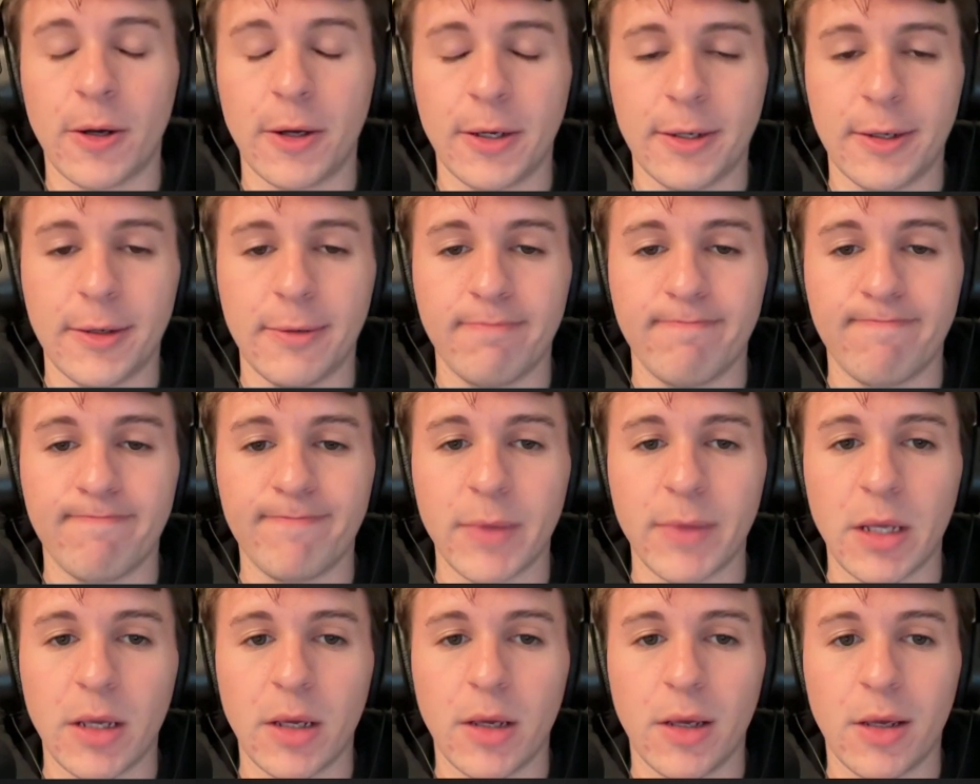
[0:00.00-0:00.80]
You
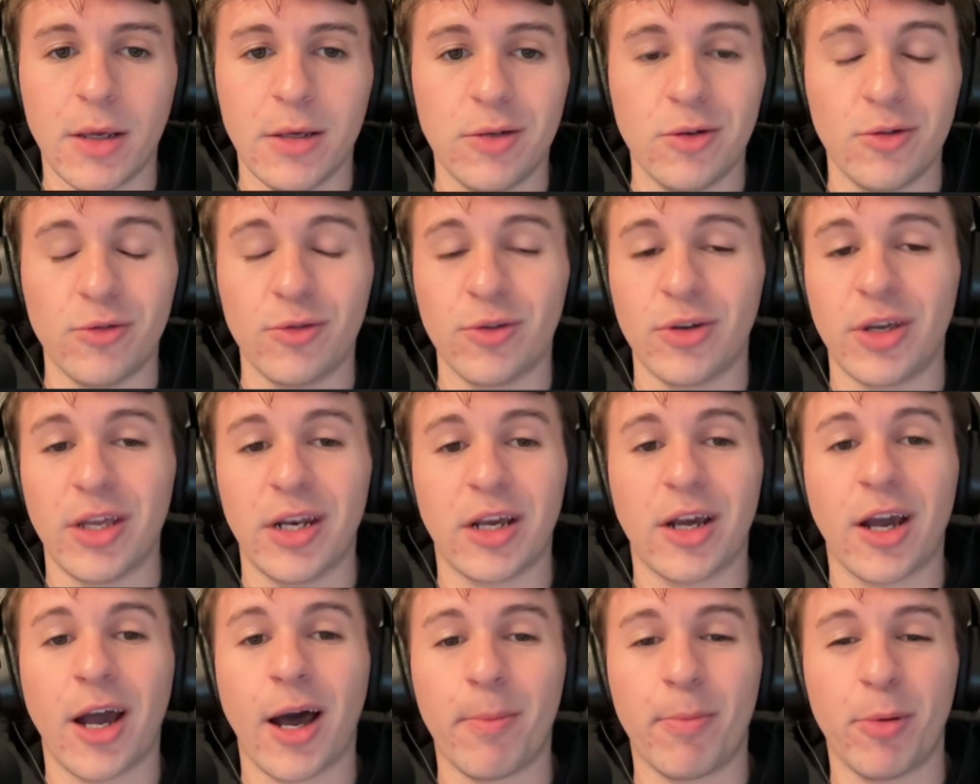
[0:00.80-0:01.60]
know, they'll get
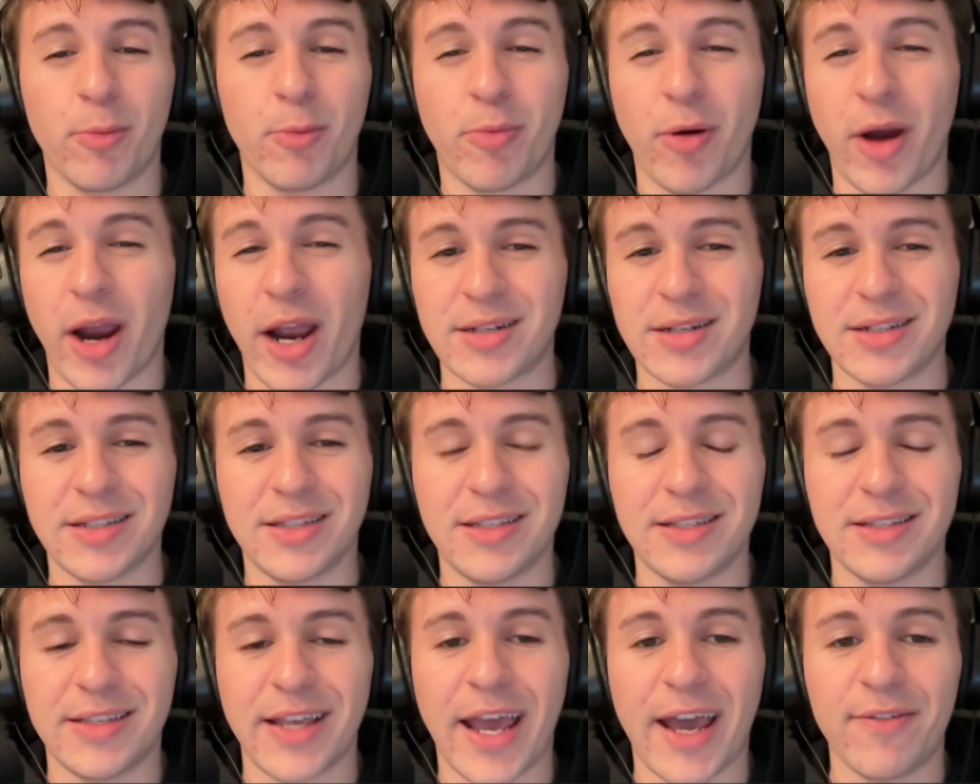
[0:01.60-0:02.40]
a couple
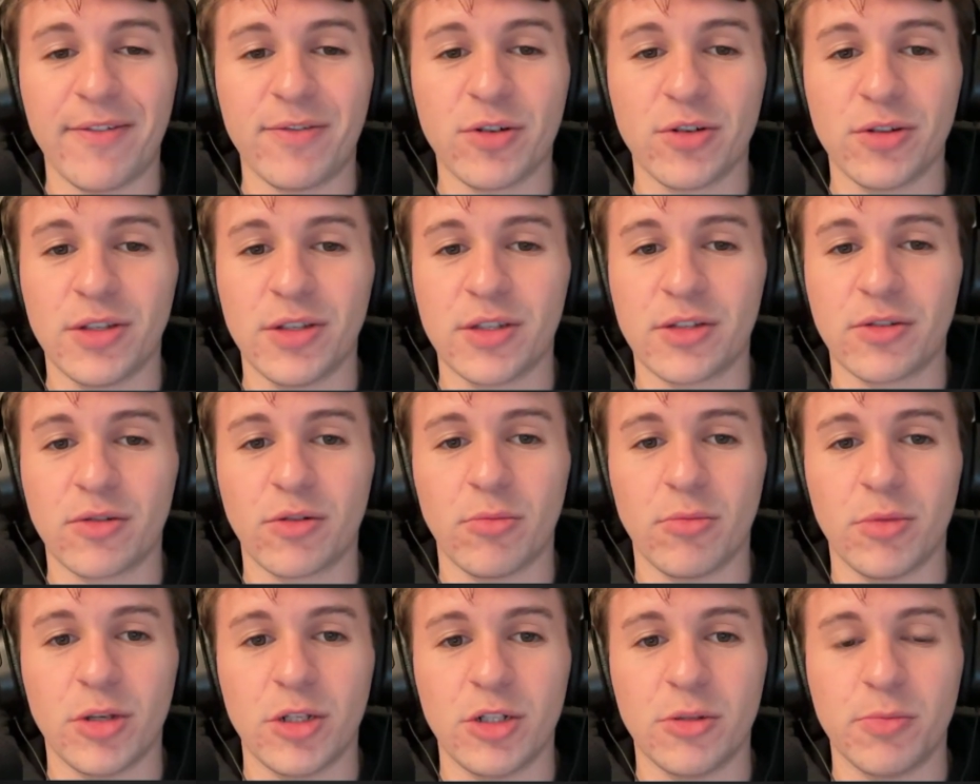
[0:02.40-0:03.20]
practices after this
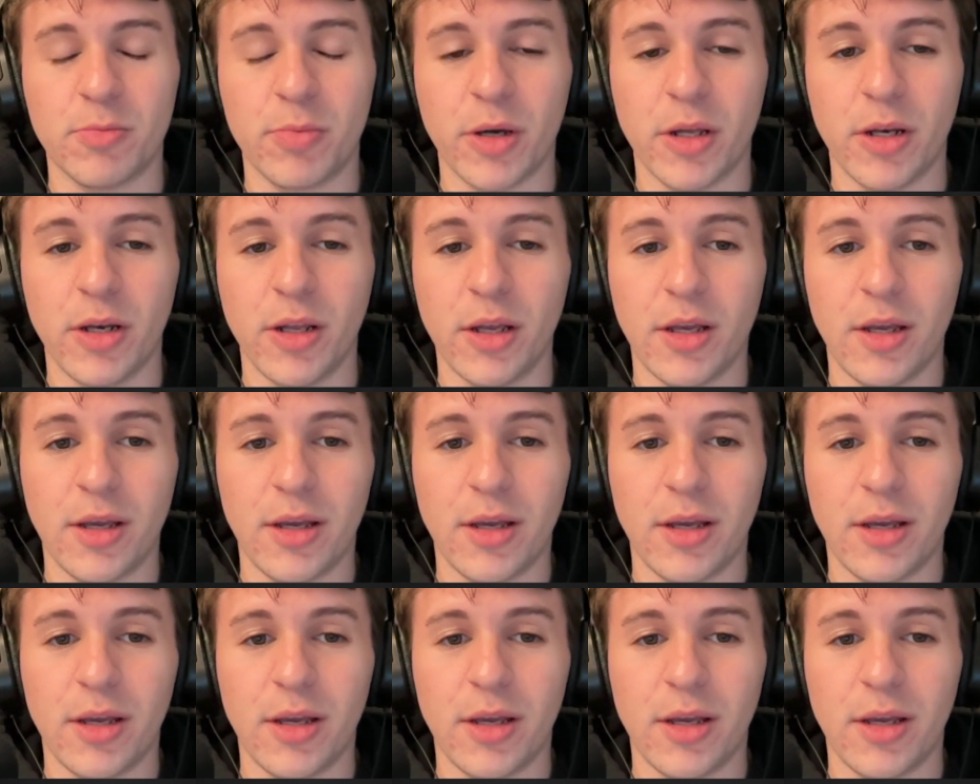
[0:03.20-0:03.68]
scrimmage, but